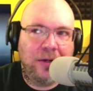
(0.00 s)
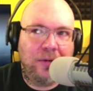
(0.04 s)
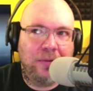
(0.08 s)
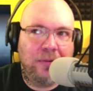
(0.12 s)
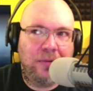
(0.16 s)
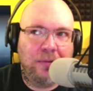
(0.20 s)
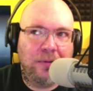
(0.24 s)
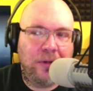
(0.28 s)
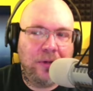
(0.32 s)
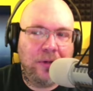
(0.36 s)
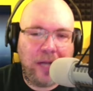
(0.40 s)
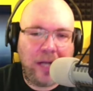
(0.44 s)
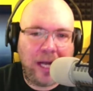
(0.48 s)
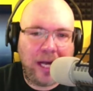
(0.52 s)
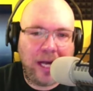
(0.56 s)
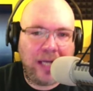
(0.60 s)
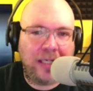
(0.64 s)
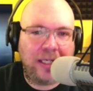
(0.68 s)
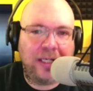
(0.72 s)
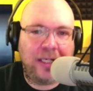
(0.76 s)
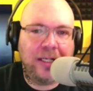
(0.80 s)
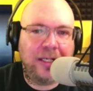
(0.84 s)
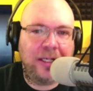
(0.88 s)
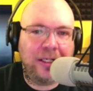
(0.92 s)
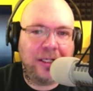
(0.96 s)
we're not
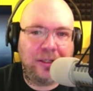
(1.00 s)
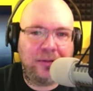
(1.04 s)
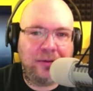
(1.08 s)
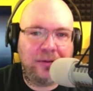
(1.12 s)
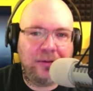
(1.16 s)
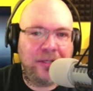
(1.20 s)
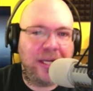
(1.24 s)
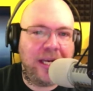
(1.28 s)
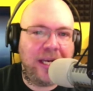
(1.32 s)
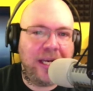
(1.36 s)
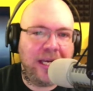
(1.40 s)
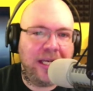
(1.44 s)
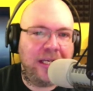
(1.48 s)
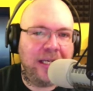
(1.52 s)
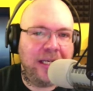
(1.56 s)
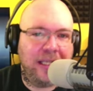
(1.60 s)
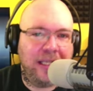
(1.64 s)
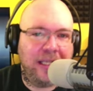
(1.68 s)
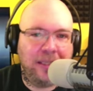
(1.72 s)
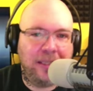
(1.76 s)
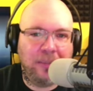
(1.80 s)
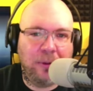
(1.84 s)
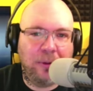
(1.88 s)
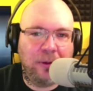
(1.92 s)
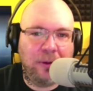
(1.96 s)
going to create
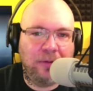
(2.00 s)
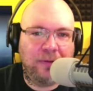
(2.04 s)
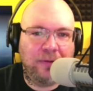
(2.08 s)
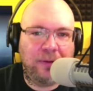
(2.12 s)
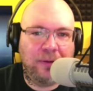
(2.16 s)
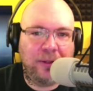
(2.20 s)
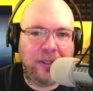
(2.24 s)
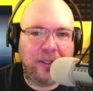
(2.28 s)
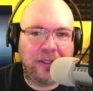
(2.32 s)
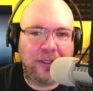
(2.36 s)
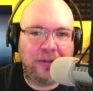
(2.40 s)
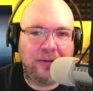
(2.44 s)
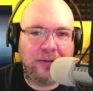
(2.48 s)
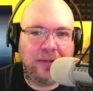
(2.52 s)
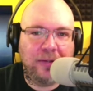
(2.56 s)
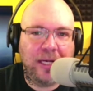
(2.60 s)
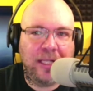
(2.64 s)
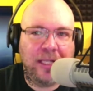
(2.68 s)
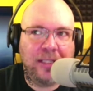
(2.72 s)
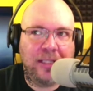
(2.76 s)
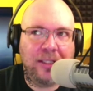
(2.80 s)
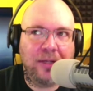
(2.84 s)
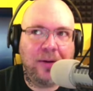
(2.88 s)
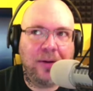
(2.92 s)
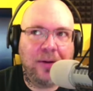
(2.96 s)
anything more for you.
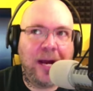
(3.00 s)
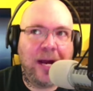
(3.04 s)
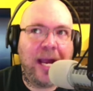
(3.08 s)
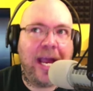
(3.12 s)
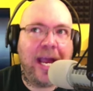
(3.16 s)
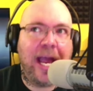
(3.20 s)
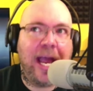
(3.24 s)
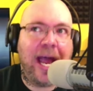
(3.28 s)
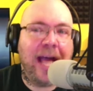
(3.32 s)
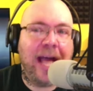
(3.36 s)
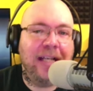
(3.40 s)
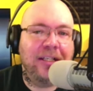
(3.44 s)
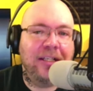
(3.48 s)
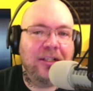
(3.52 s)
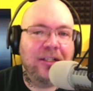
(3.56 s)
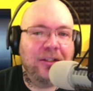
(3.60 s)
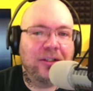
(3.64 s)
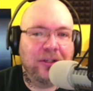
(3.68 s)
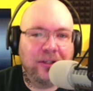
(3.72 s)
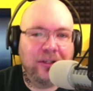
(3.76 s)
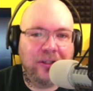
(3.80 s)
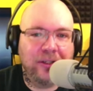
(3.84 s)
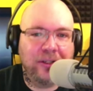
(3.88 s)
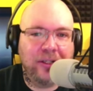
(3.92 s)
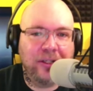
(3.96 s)
And so I had to
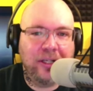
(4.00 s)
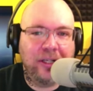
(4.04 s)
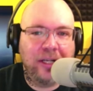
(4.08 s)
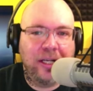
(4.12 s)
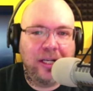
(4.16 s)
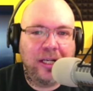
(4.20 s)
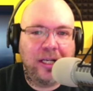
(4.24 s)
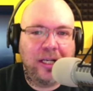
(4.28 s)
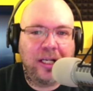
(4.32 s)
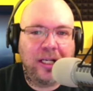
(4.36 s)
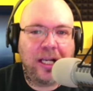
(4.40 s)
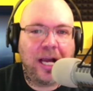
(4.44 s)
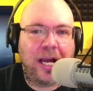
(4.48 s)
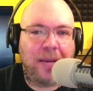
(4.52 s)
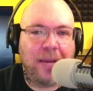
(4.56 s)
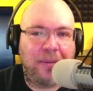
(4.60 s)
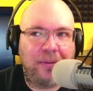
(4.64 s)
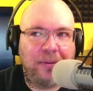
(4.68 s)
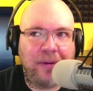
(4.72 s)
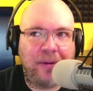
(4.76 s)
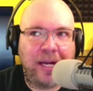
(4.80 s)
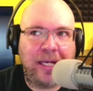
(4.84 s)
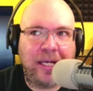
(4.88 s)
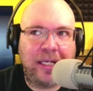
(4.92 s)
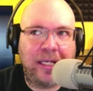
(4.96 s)
learn
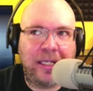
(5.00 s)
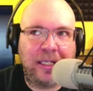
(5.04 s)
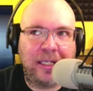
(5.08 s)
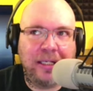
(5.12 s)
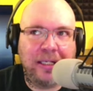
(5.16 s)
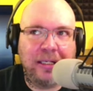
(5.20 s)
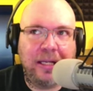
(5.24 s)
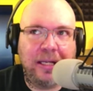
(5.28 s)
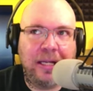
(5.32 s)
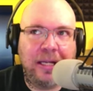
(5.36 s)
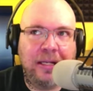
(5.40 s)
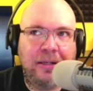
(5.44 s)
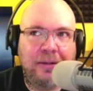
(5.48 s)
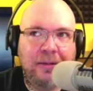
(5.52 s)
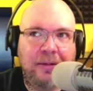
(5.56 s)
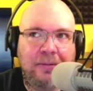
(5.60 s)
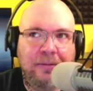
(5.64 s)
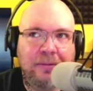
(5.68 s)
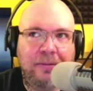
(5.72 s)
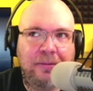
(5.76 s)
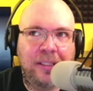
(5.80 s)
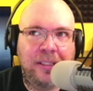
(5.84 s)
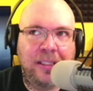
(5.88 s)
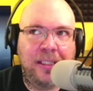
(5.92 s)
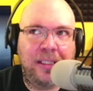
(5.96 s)
copywriting, and, and it
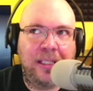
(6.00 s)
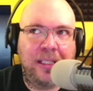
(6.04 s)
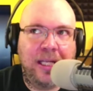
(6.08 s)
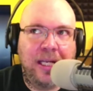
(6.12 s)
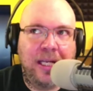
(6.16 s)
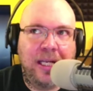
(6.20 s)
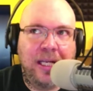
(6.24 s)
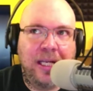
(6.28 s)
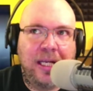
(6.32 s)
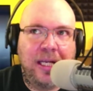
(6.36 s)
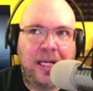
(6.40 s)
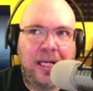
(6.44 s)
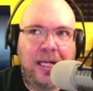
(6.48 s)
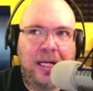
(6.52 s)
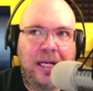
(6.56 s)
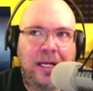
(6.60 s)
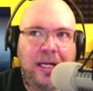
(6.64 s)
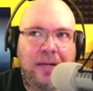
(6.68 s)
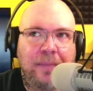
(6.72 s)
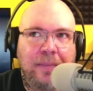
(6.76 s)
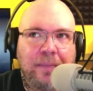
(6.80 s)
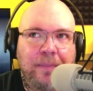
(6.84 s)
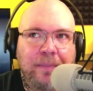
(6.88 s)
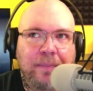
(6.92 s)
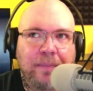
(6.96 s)
was
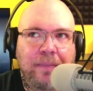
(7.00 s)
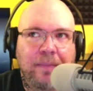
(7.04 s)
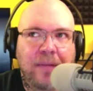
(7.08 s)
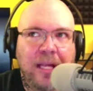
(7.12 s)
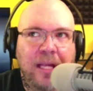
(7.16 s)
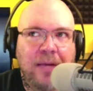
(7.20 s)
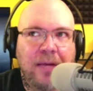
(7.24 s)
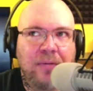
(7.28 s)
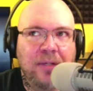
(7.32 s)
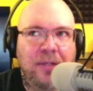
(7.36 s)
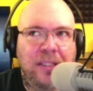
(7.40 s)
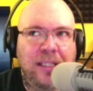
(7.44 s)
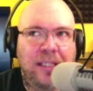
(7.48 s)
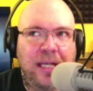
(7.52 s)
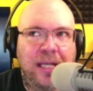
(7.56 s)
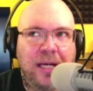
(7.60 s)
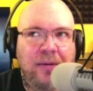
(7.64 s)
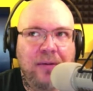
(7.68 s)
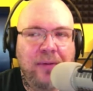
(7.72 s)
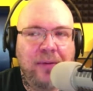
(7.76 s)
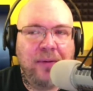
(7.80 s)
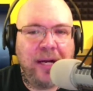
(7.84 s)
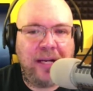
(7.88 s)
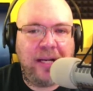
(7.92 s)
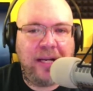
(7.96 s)
um, it was
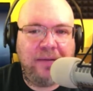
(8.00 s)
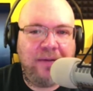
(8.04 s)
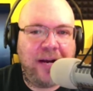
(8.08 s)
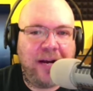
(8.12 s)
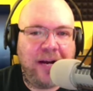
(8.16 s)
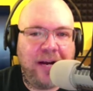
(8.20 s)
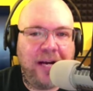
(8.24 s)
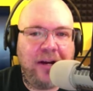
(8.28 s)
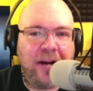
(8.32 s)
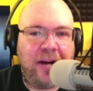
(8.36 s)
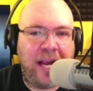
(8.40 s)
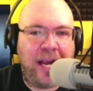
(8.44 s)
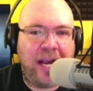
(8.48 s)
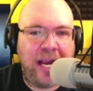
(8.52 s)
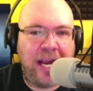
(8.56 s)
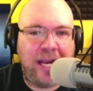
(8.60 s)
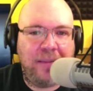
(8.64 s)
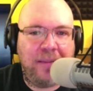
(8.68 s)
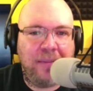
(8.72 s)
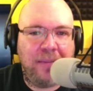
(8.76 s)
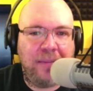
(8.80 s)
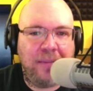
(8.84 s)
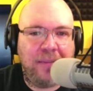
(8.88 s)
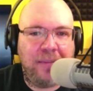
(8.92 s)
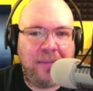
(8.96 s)
uh, Ready Fire
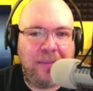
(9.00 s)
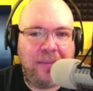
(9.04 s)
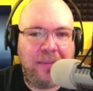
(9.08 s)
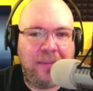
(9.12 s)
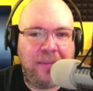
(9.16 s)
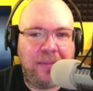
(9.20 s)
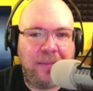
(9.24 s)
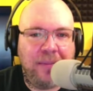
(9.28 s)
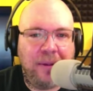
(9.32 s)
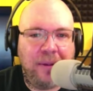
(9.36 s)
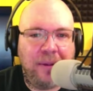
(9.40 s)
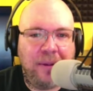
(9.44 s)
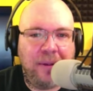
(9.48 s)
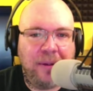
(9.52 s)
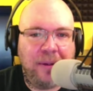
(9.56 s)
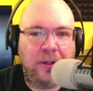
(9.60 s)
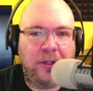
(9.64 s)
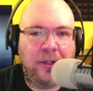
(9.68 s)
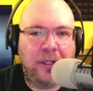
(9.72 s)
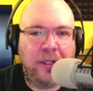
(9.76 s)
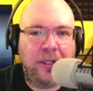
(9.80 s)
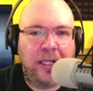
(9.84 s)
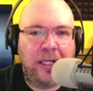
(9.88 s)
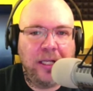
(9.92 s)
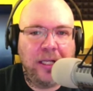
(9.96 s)
Aim
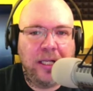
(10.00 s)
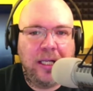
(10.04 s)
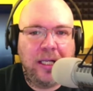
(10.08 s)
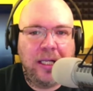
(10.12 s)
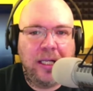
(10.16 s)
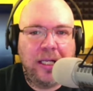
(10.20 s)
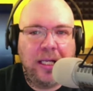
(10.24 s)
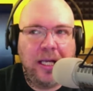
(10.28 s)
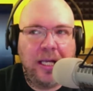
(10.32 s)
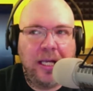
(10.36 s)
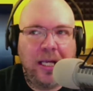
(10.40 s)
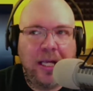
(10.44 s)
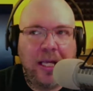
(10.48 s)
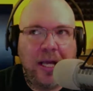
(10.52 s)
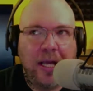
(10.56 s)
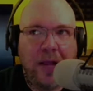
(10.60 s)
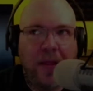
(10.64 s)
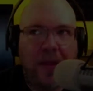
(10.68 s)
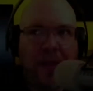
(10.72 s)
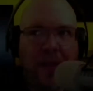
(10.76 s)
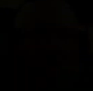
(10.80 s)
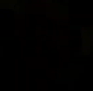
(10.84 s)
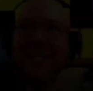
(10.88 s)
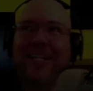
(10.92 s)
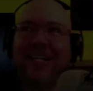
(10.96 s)
by Mark
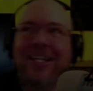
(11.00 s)
Ford.